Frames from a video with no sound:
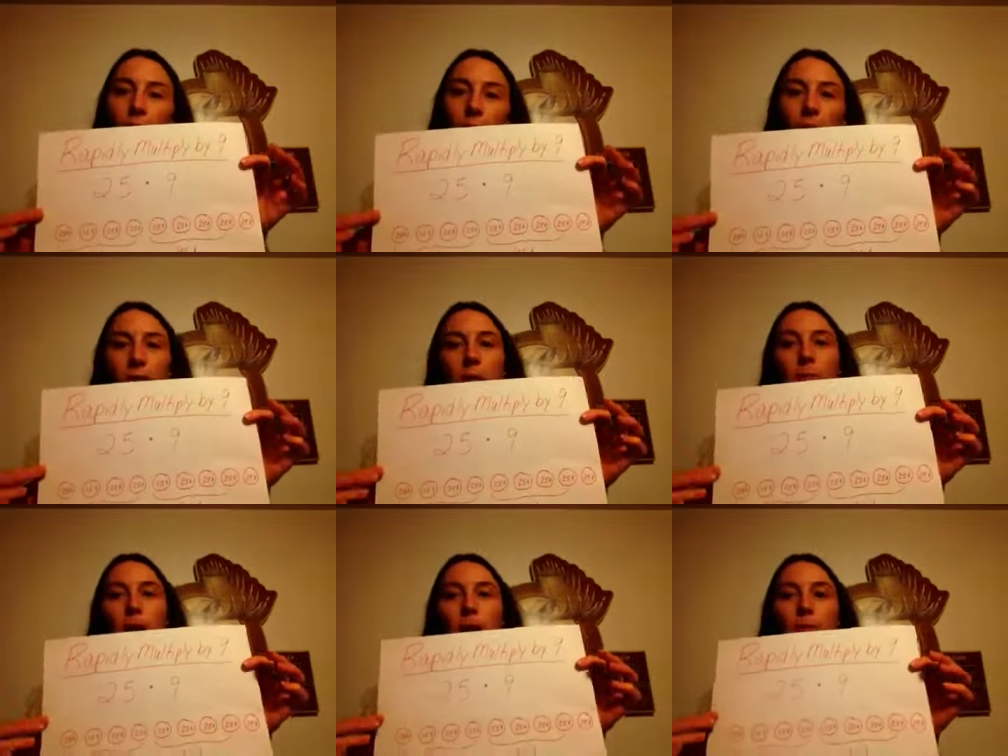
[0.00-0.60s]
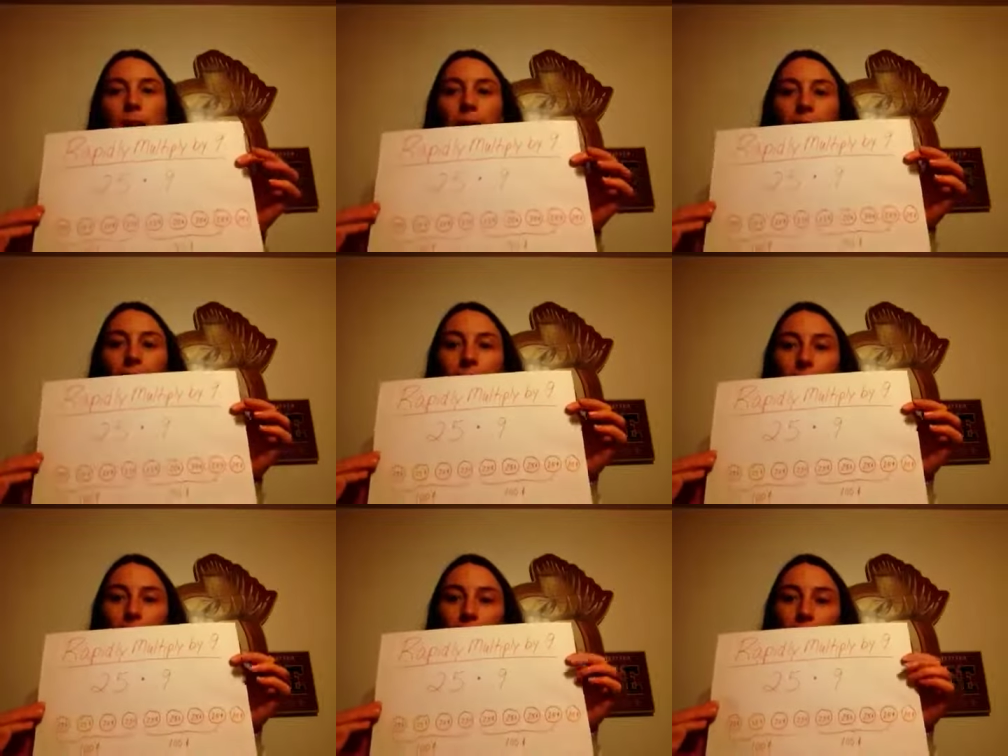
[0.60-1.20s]
multiplying by
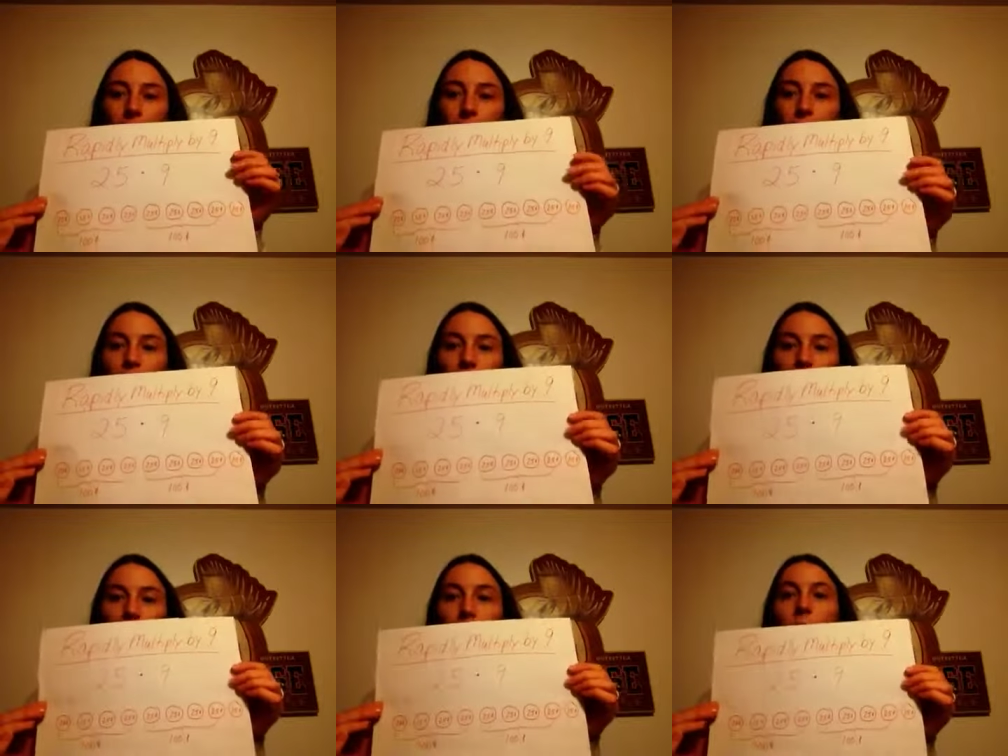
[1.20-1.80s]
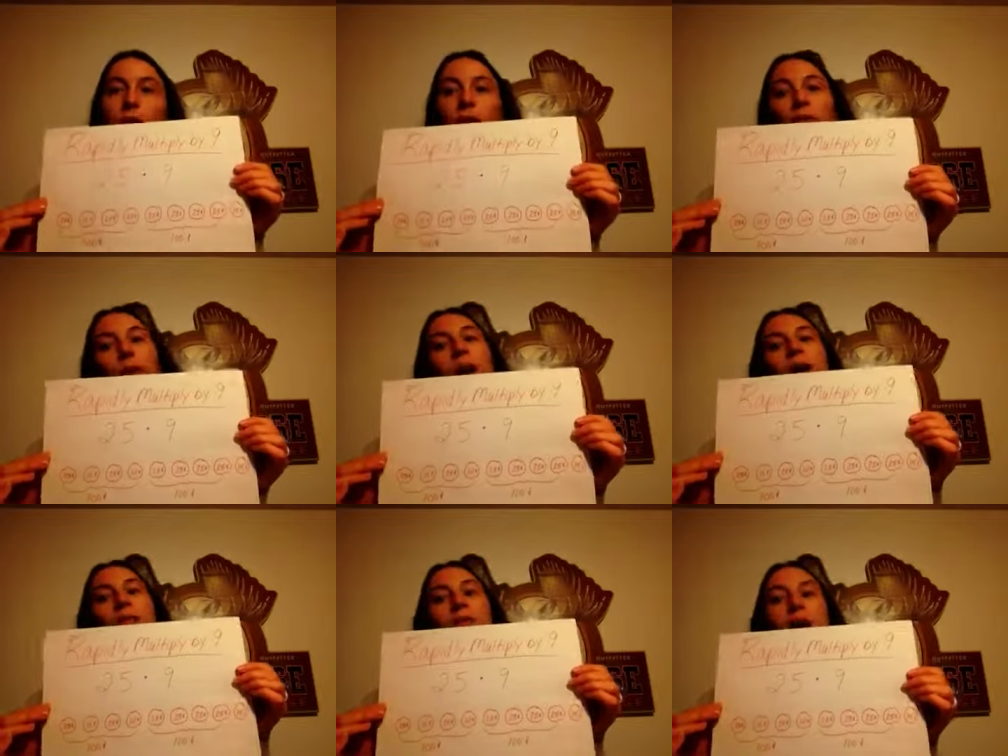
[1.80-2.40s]
9 using
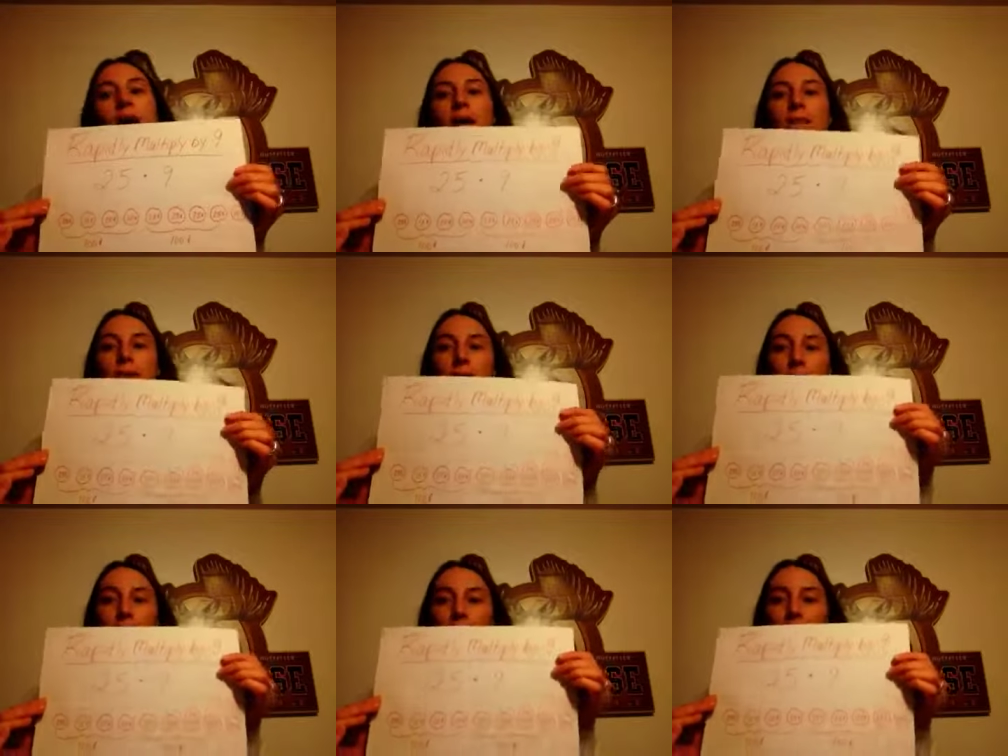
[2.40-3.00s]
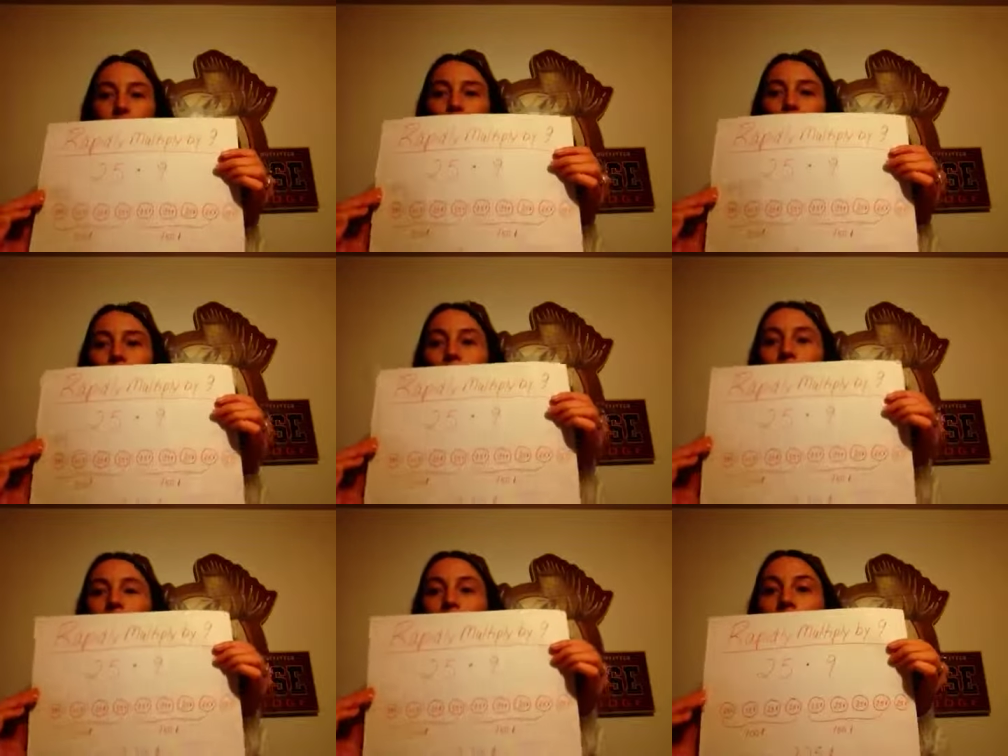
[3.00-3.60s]
25 times 9.
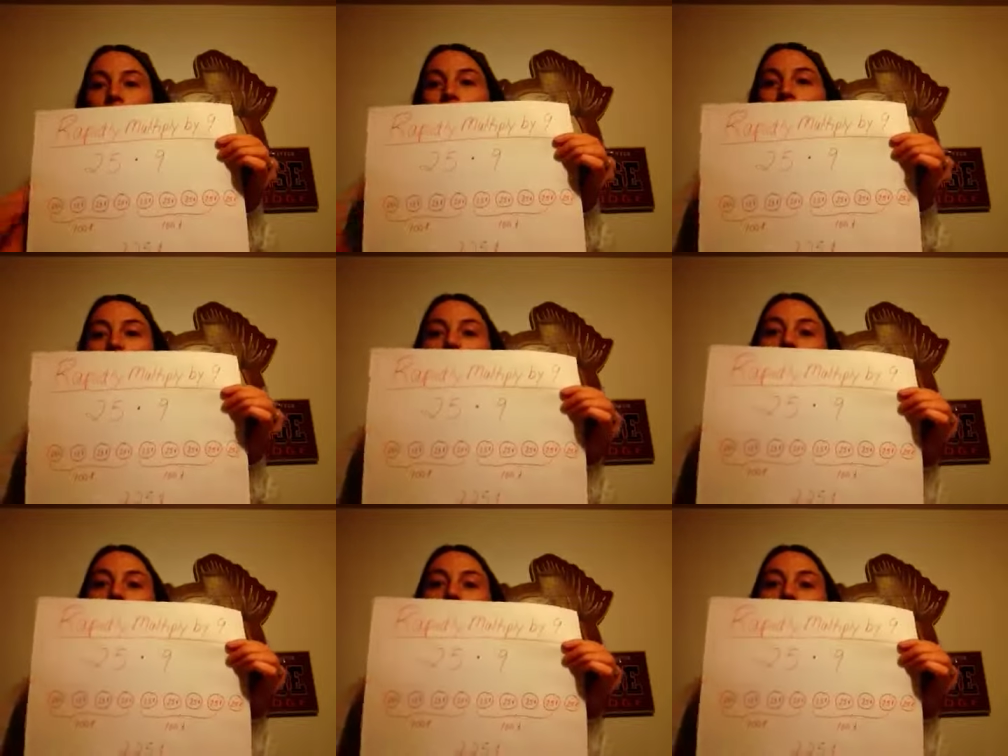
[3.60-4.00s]
So